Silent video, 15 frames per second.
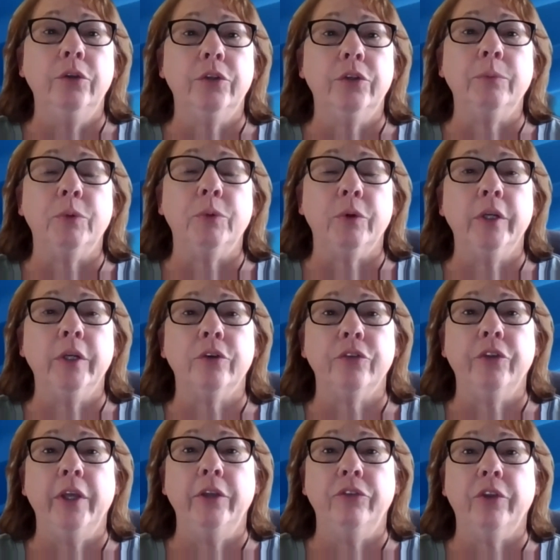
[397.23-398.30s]
temporary
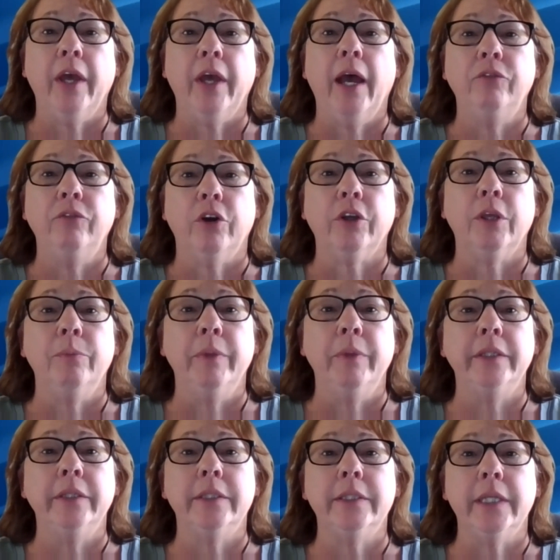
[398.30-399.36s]
nurse aides have
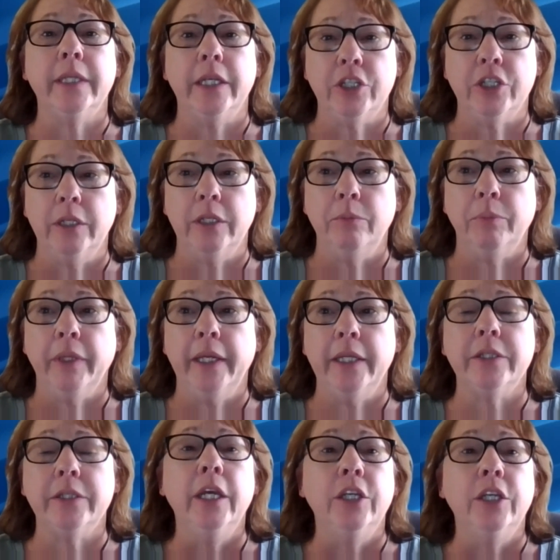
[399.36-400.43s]
documentation in
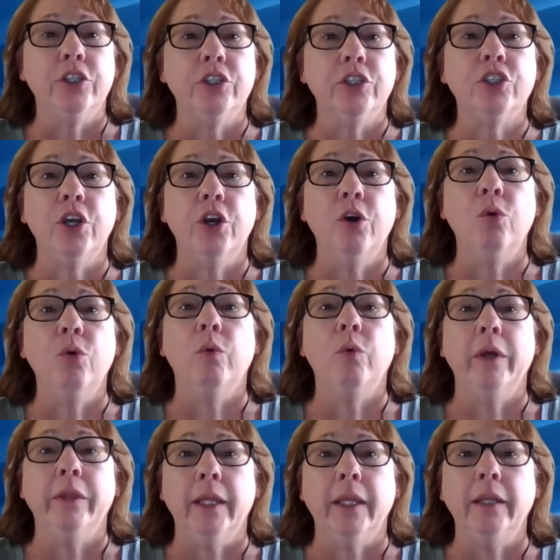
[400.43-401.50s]
place to show
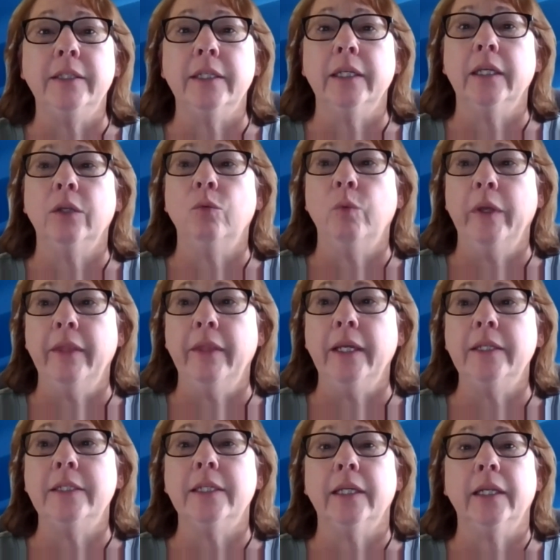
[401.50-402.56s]
what they did, when
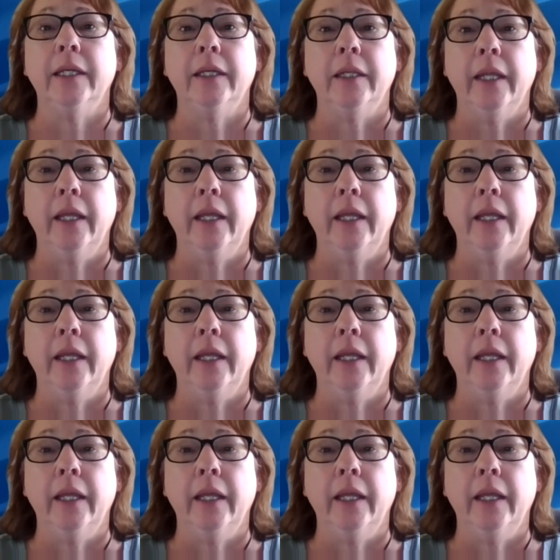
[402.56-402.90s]
they did it,